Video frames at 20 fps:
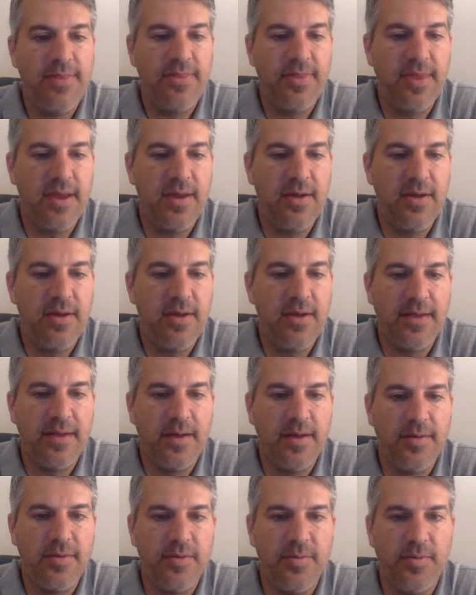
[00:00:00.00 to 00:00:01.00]
there at that
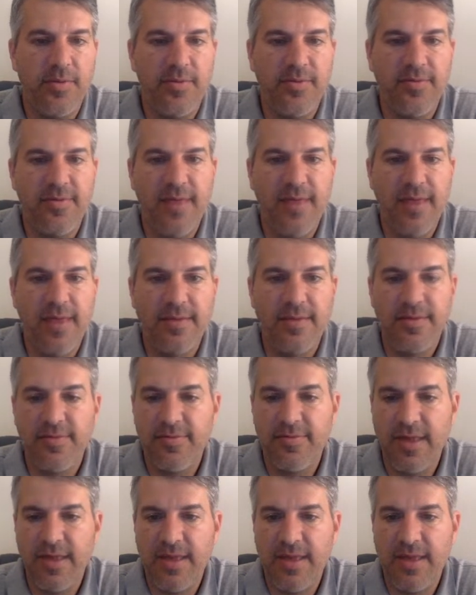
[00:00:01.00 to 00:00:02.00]
100%
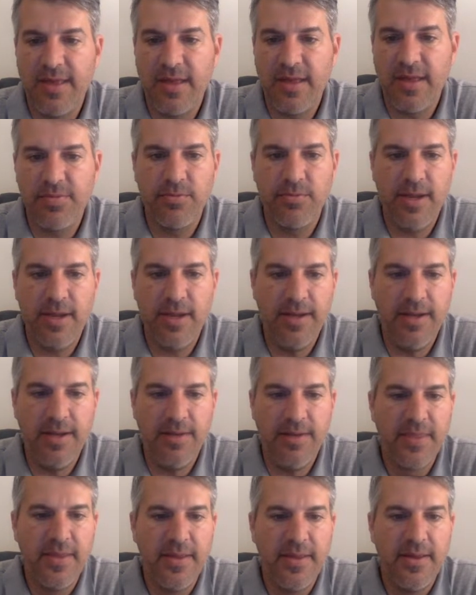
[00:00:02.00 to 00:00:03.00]
sell through rate.
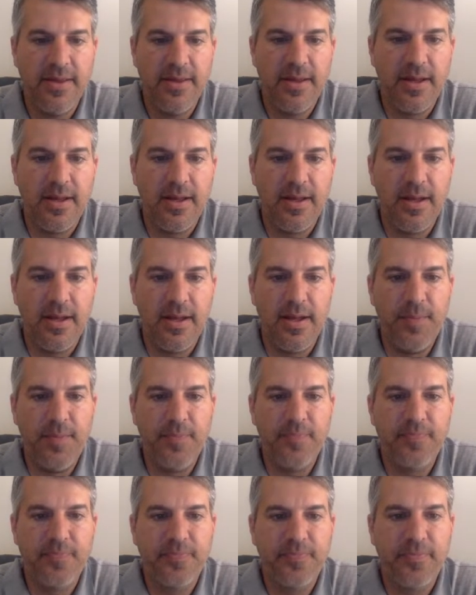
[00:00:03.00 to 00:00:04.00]
Um,
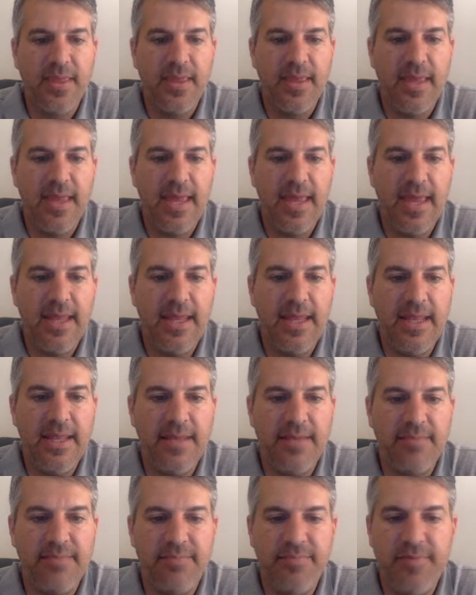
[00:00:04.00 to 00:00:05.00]
and,
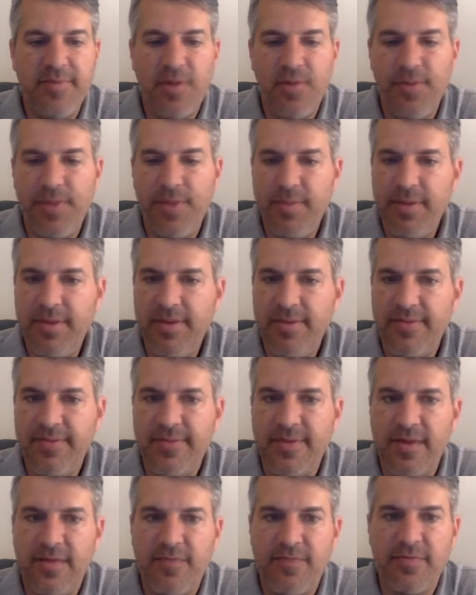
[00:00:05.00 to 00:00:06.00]
and don't limit
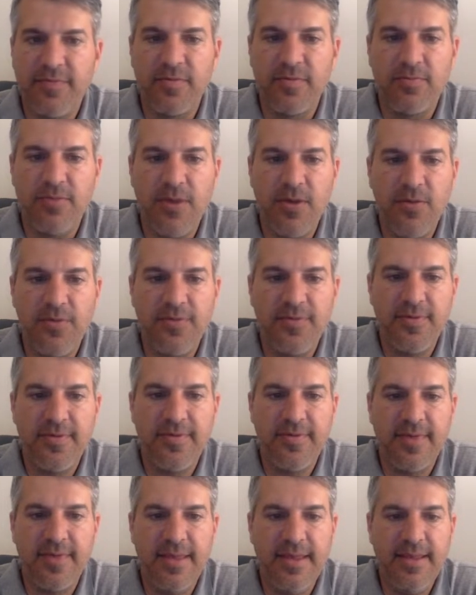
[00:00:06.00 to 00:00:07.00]
yourself to
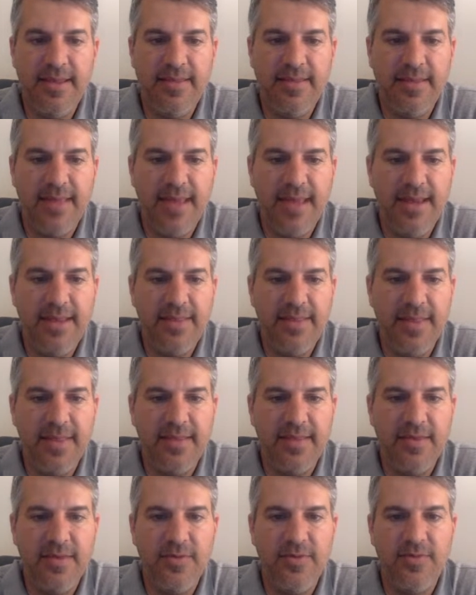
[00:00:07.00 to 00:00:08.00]
roses. Any anything
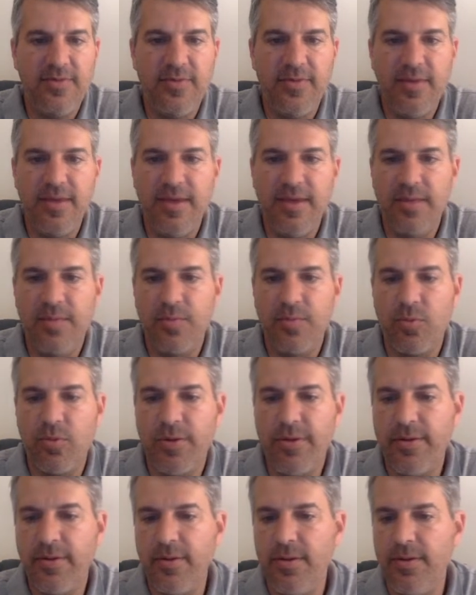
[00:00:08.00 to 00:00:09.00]
that you see
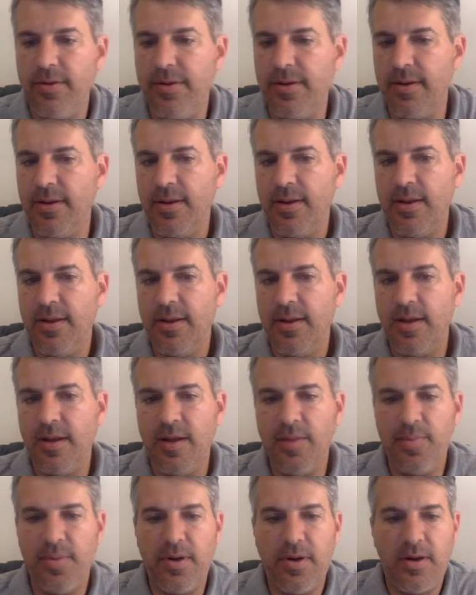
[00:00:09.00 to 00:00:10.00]
embroidered
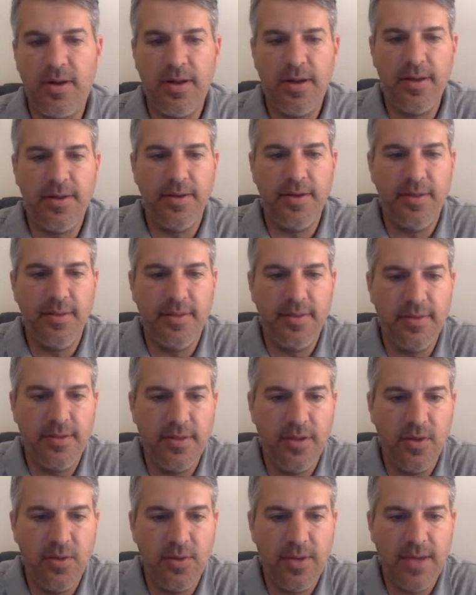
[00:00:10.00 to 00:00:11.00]
up on the
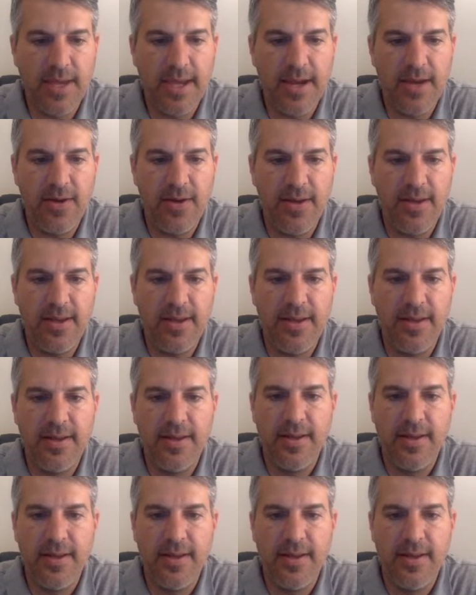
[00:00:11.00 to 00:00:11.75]
yoke area,